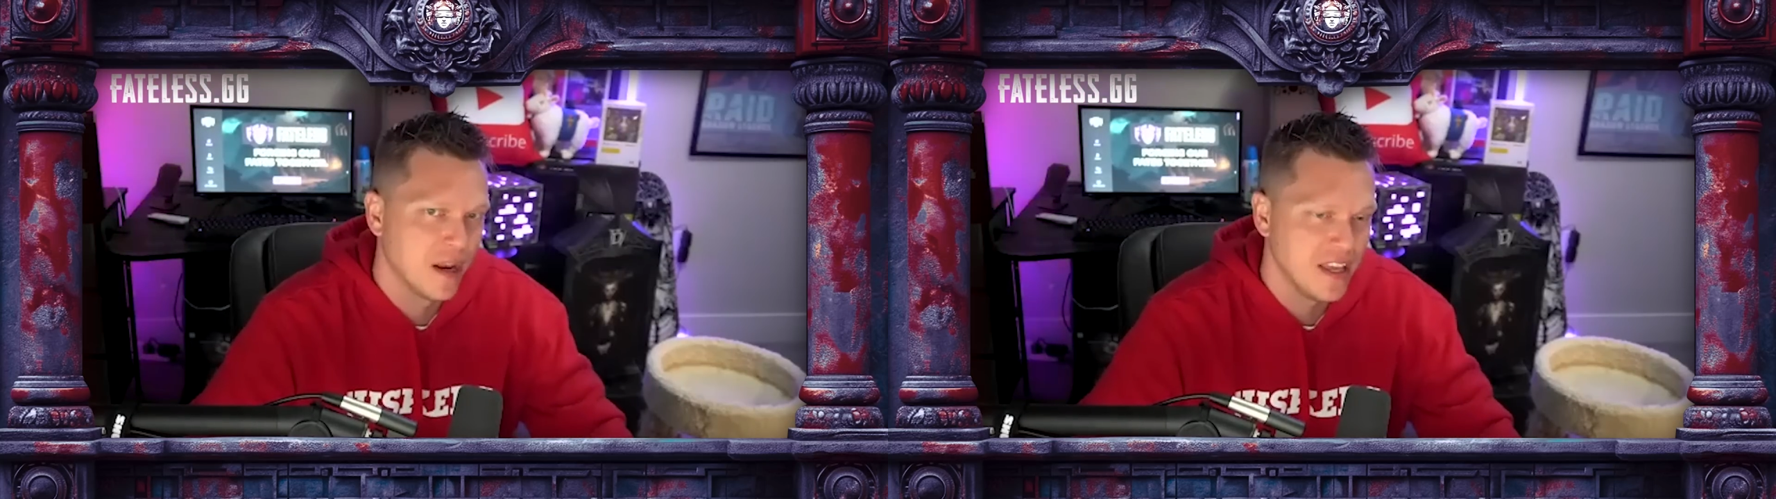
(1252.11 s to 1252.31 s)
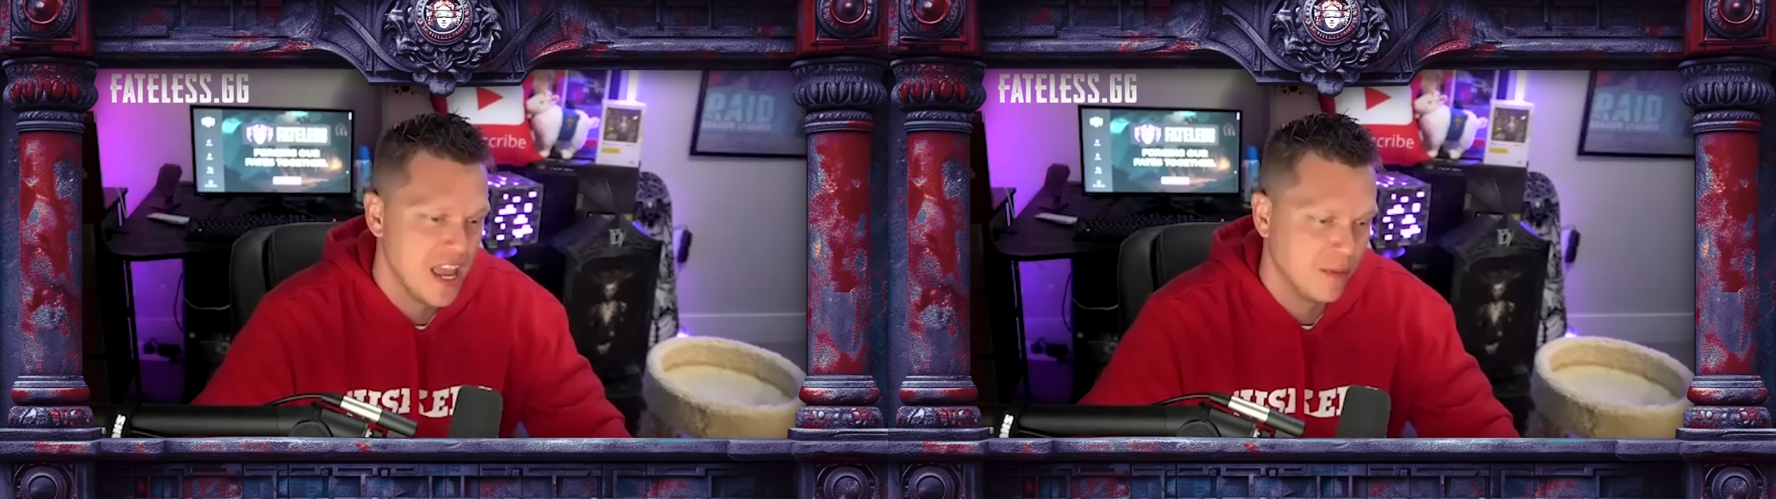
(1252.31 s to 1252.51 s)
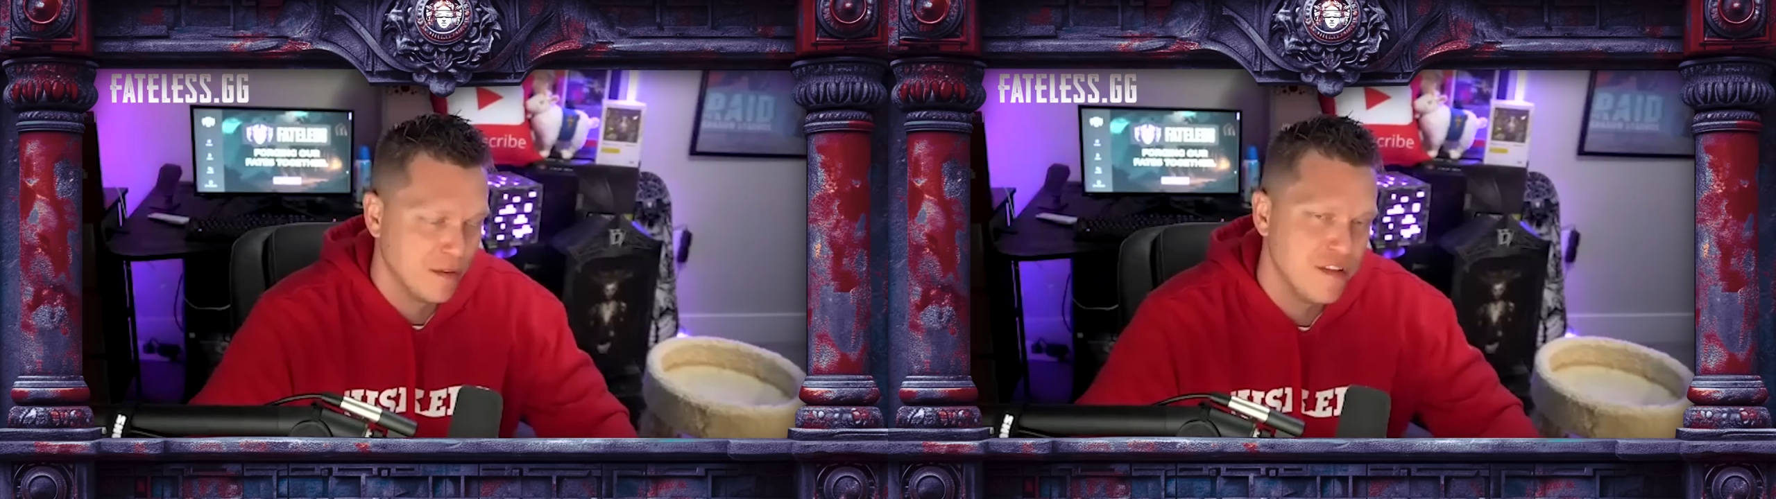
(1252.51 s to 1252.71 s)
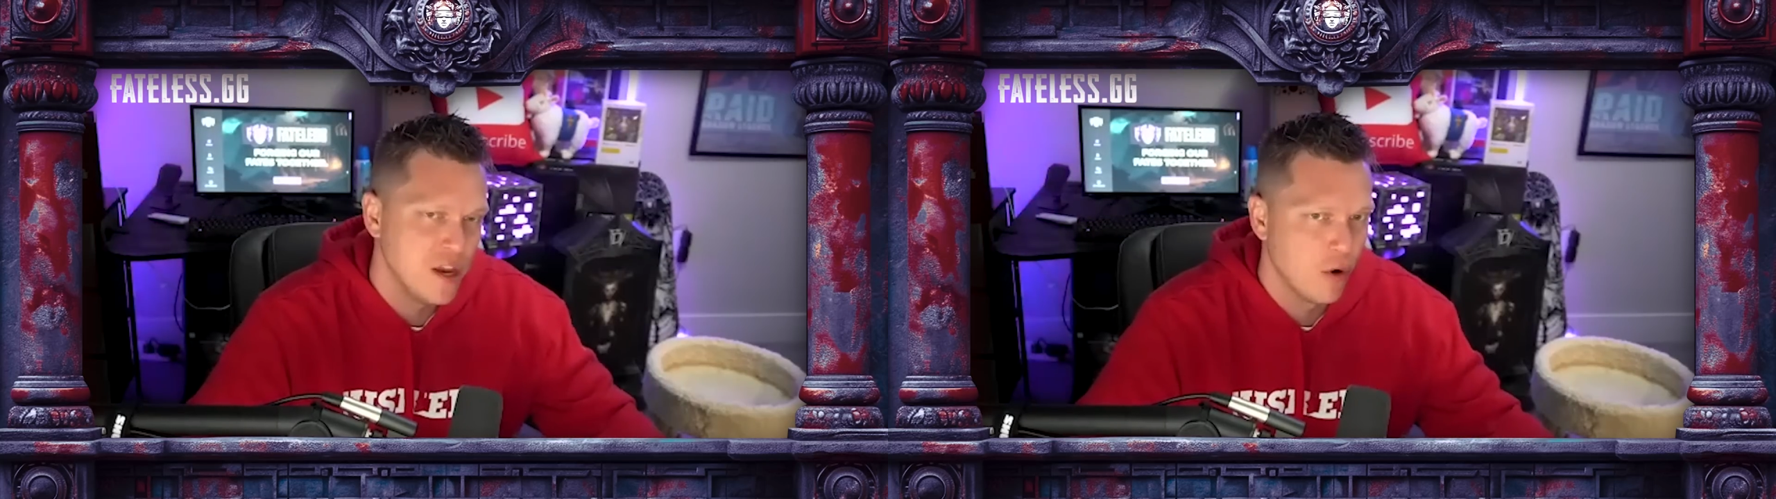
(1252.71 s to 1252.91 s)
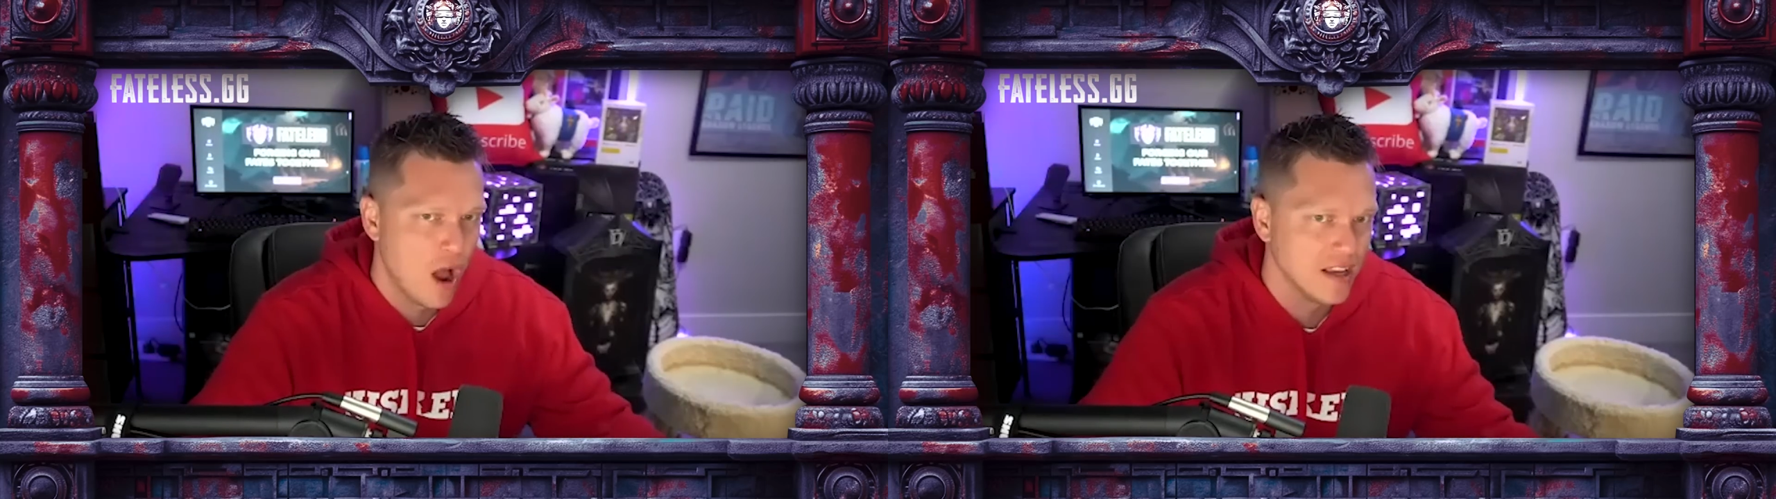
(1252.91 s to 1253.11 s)
about a game like
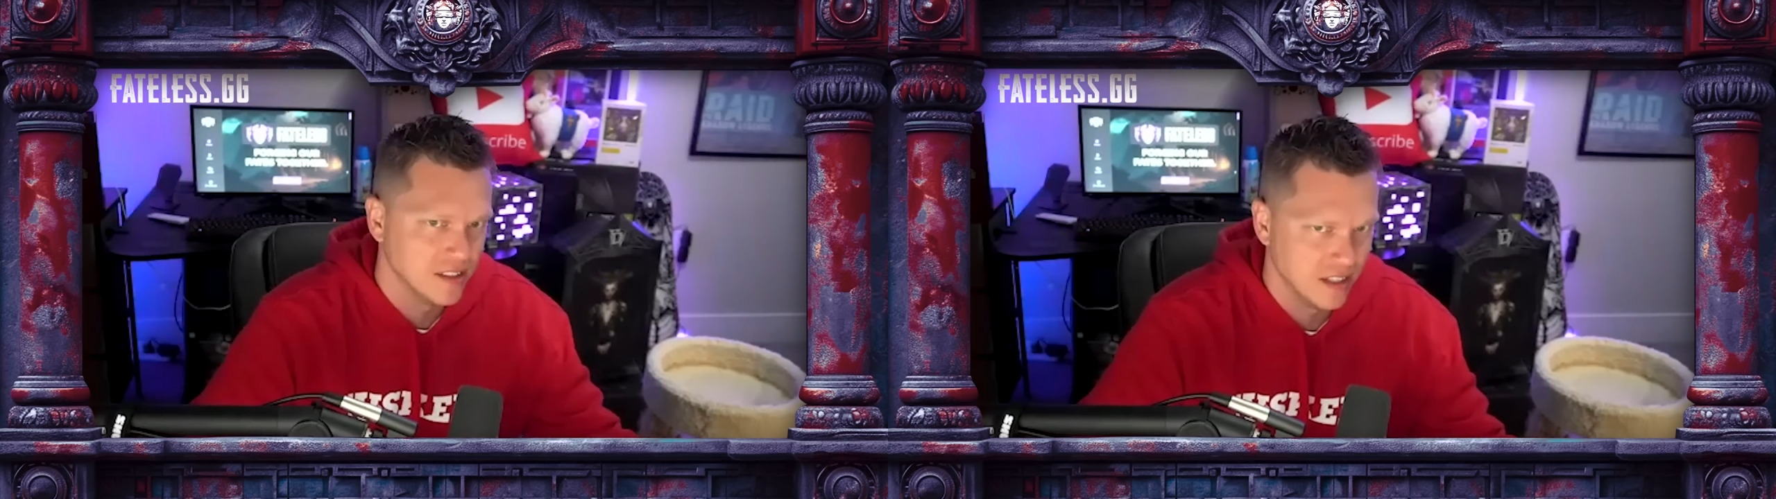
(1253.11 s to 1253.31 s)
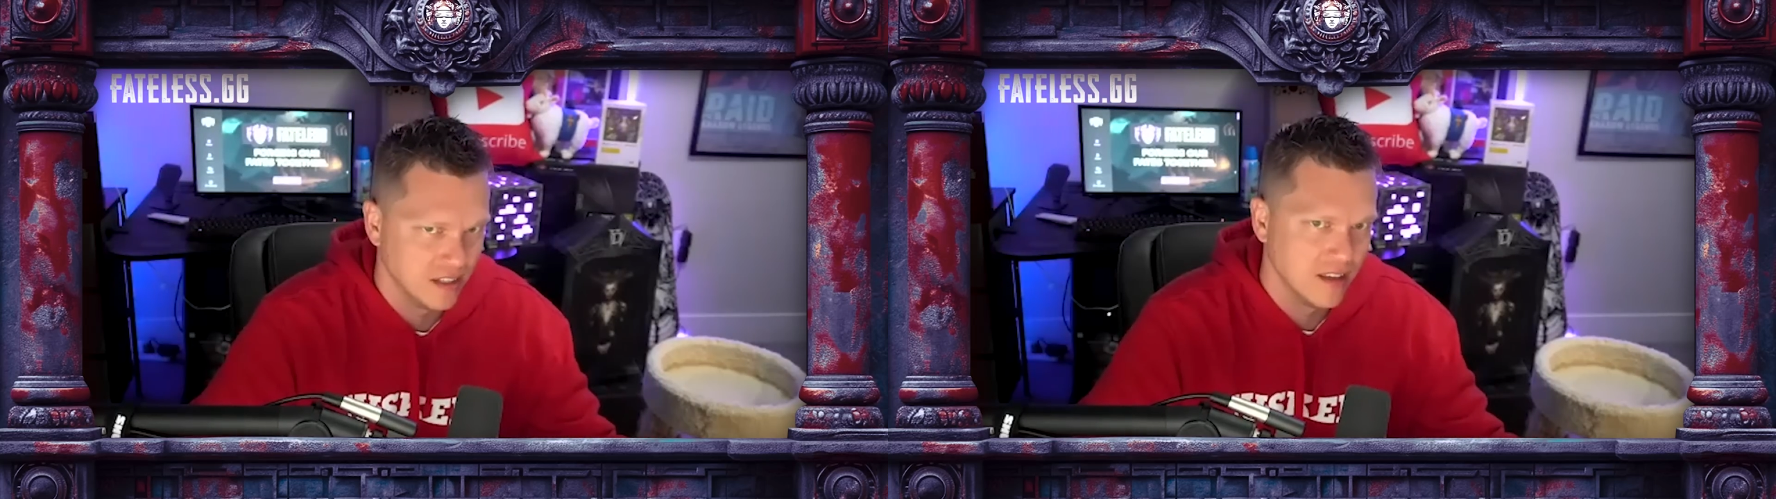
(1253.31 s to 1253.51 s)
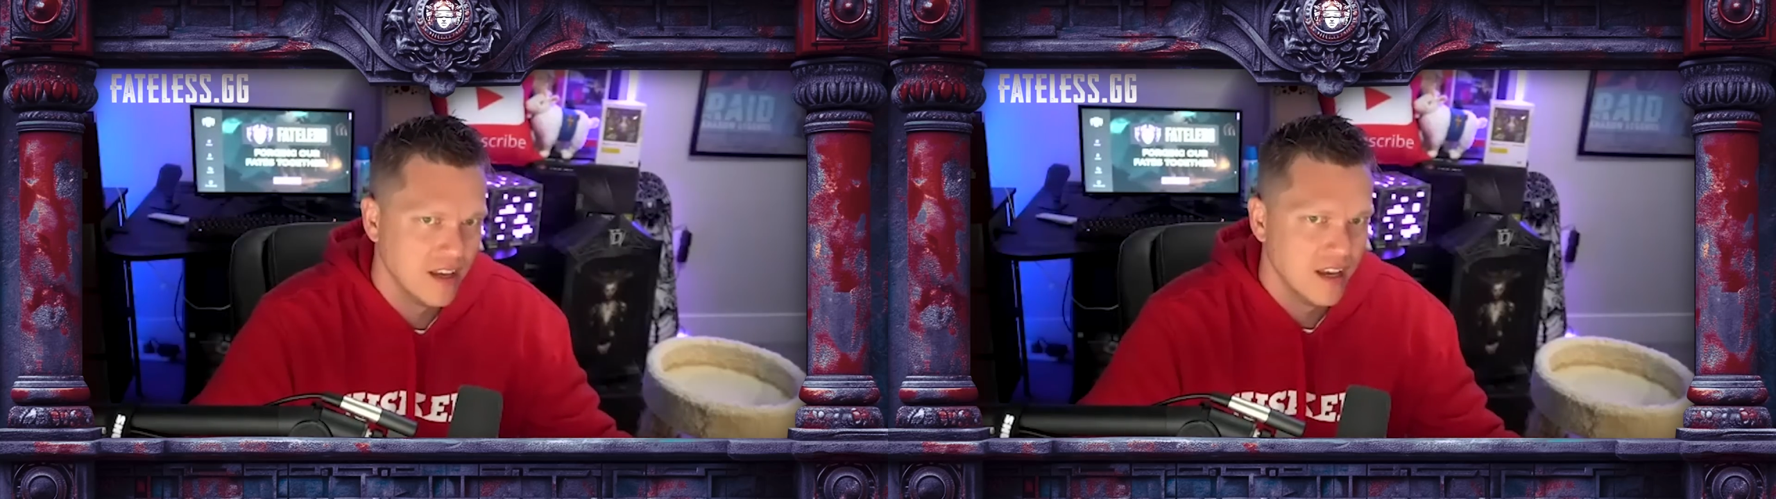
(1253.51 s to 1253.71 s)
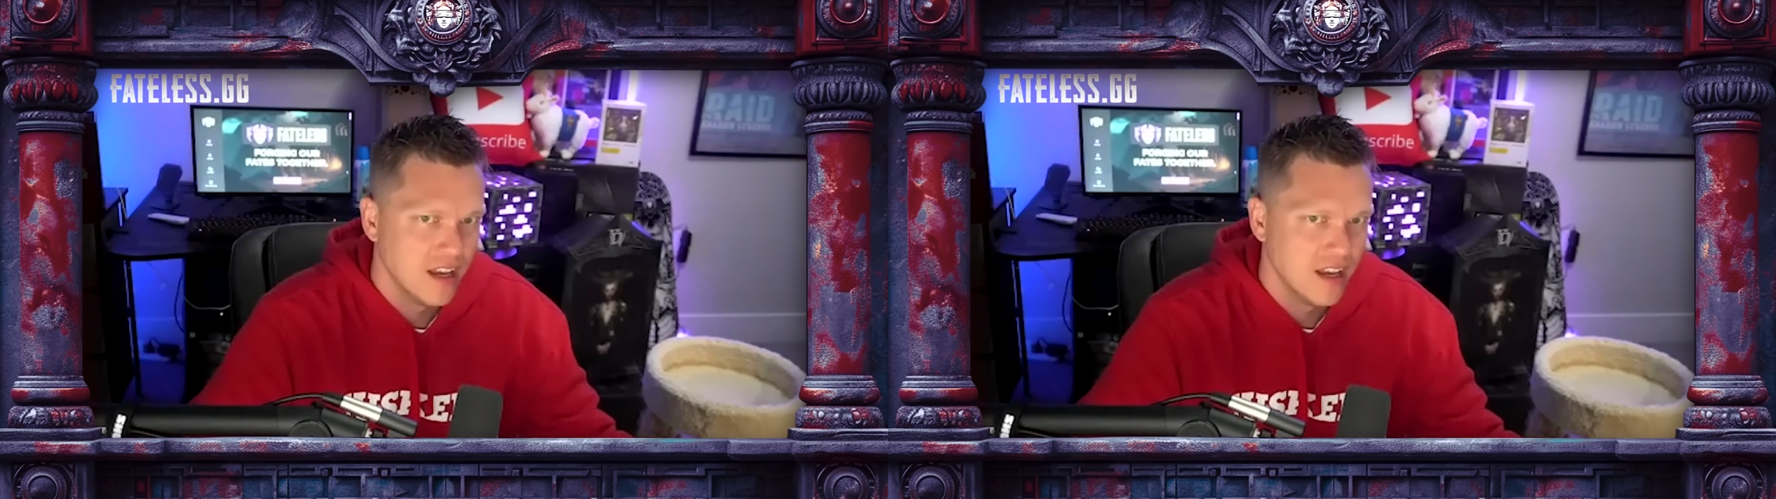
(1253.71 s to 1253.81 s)
V Rising.